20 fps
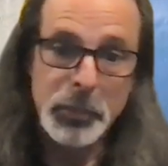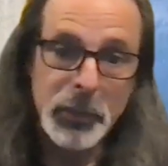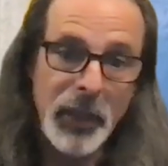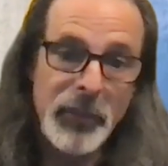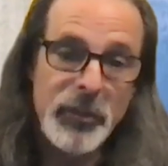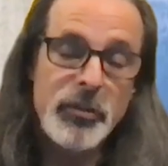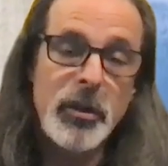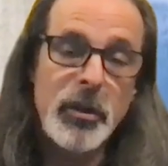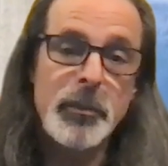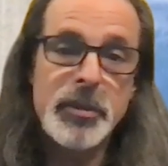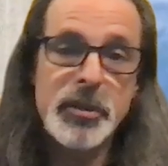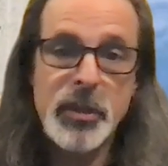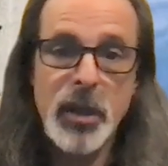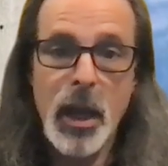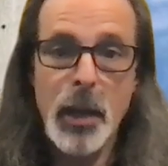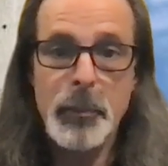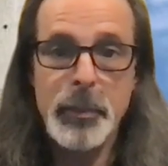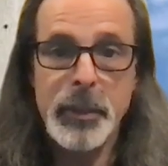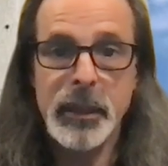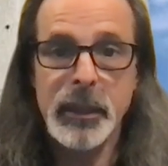play the drums
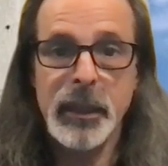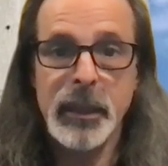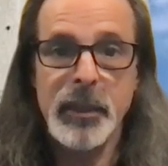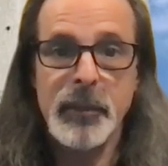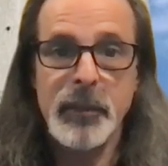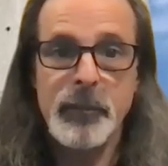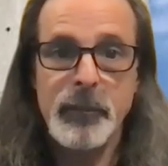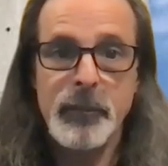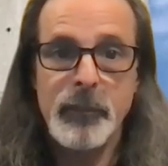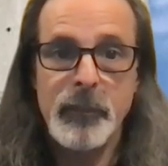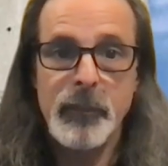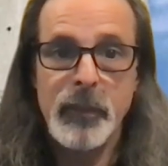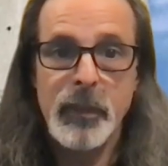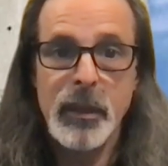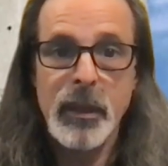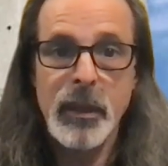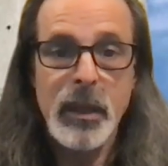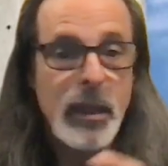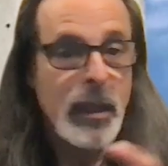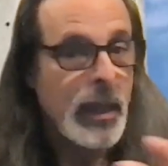competently.
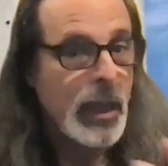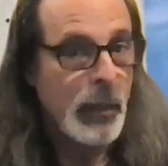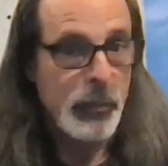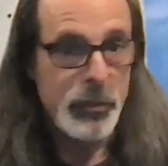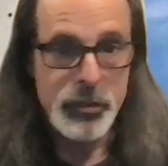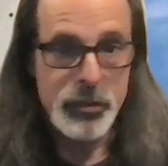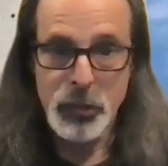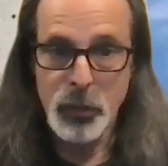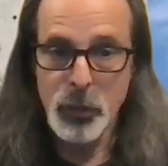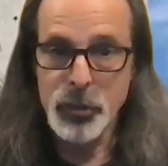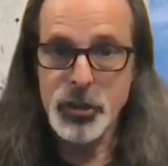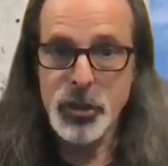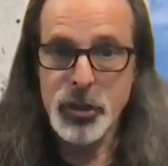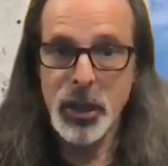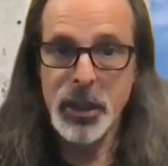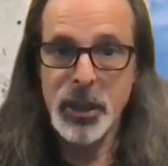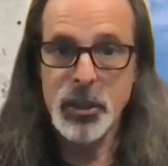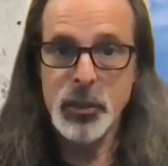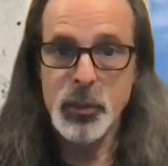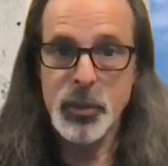He was no
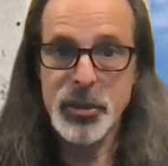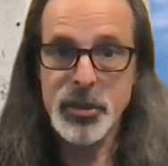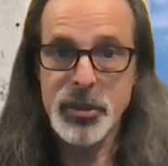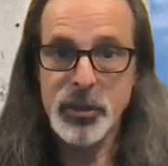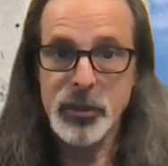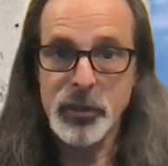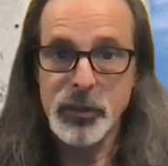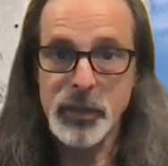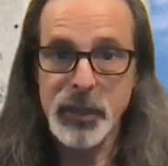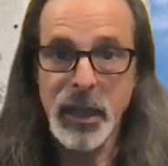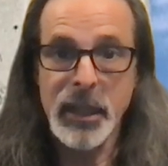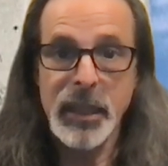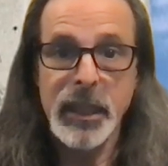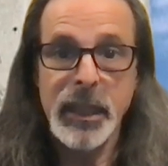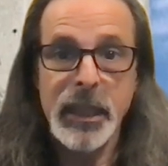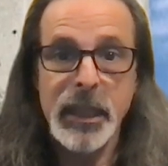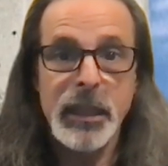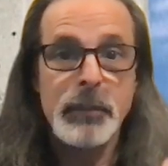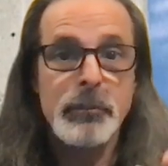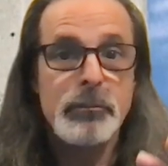John Entwistle, yet
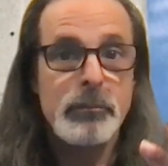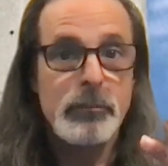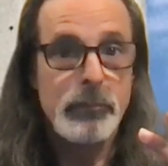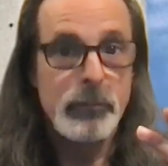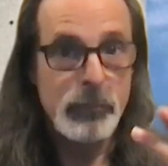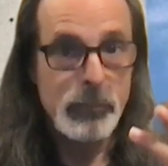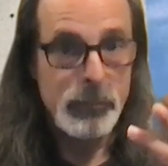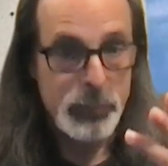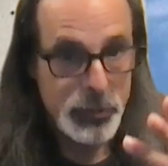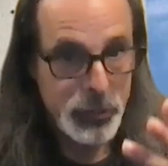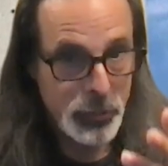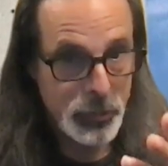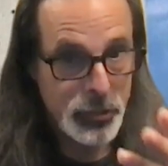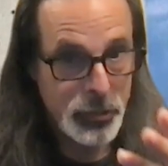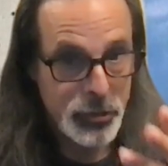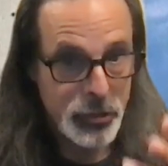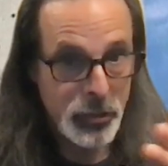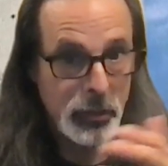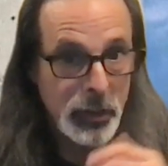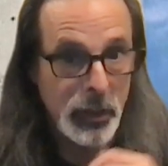he could
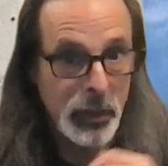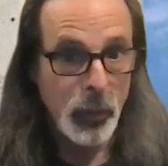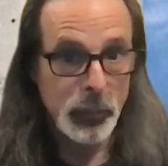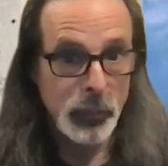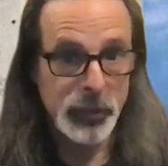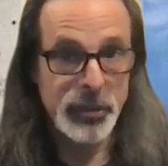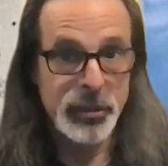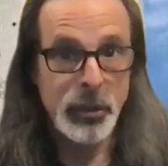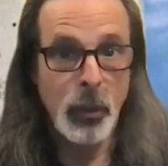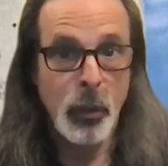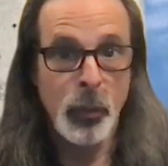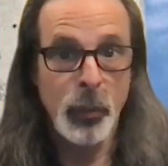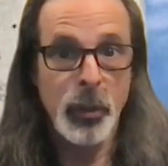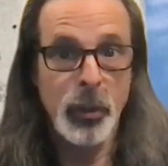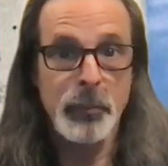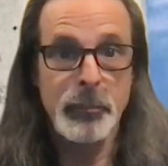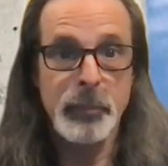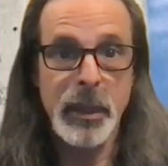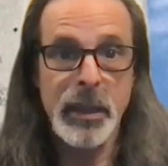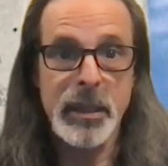certainly hold his own
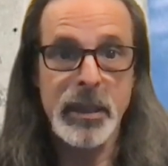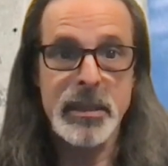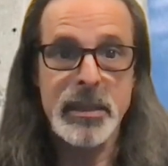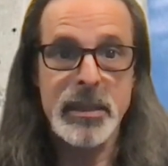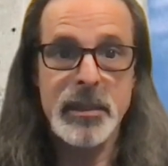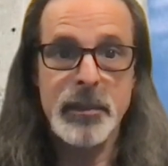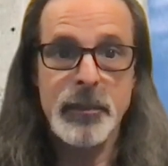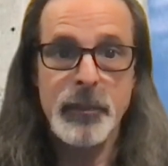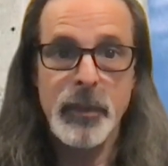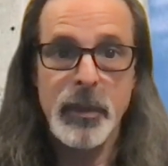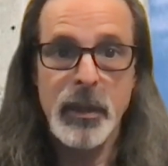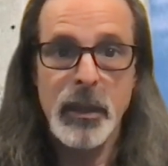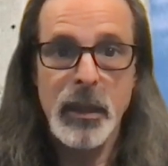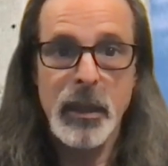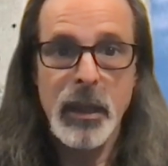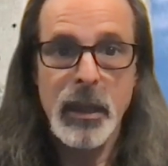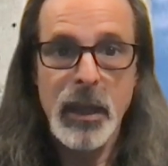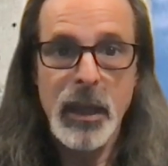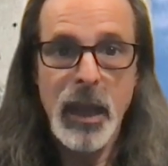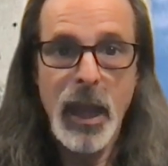on bass.
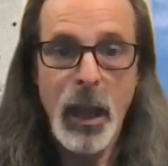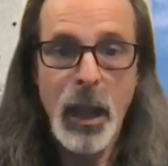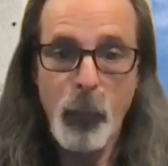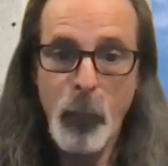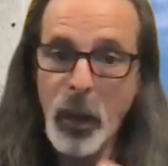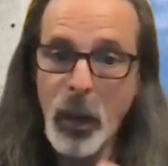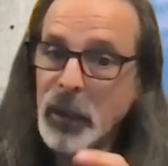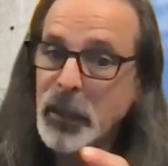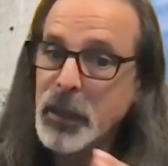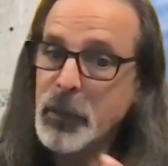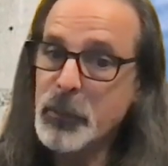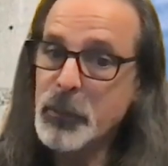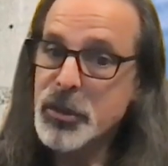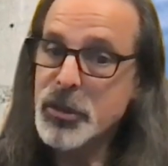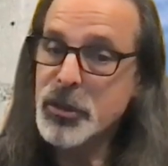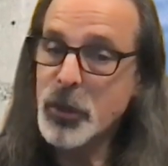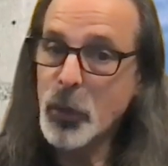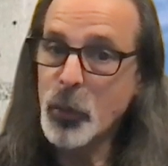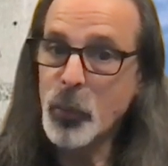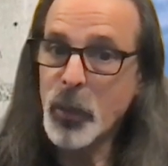And while he was
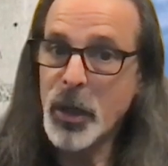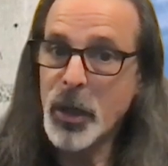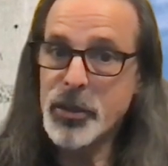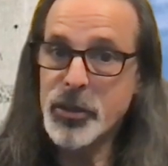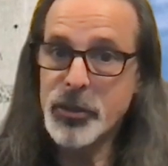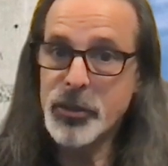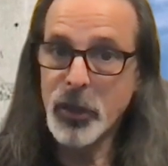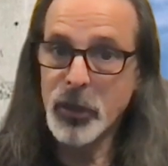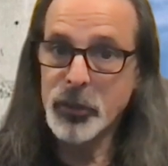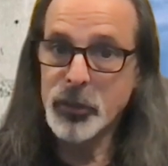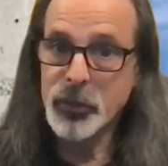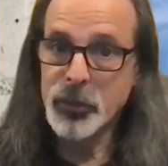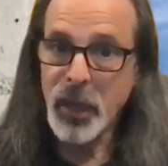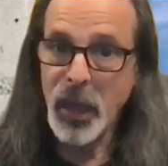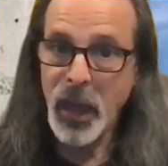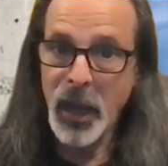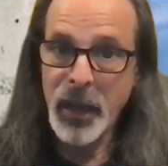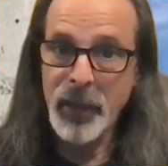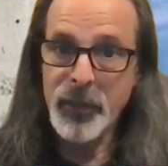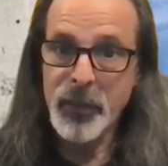no Roger Daltrey
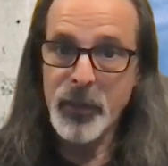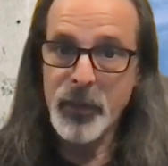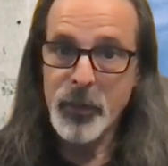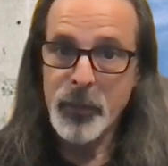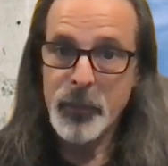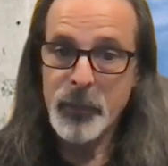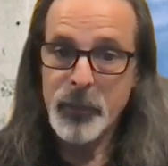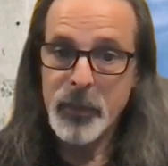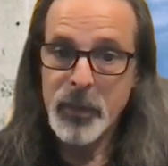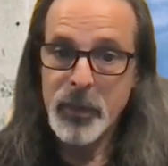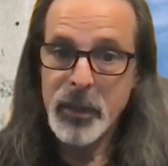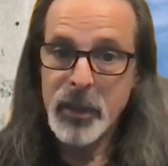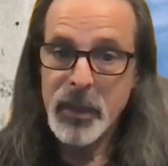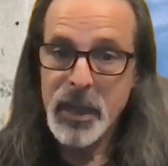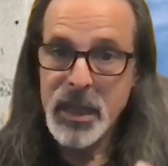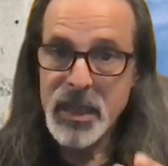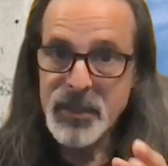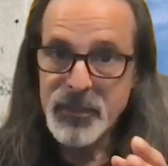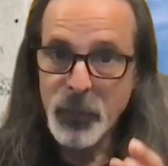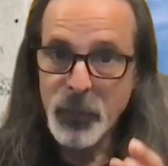either, his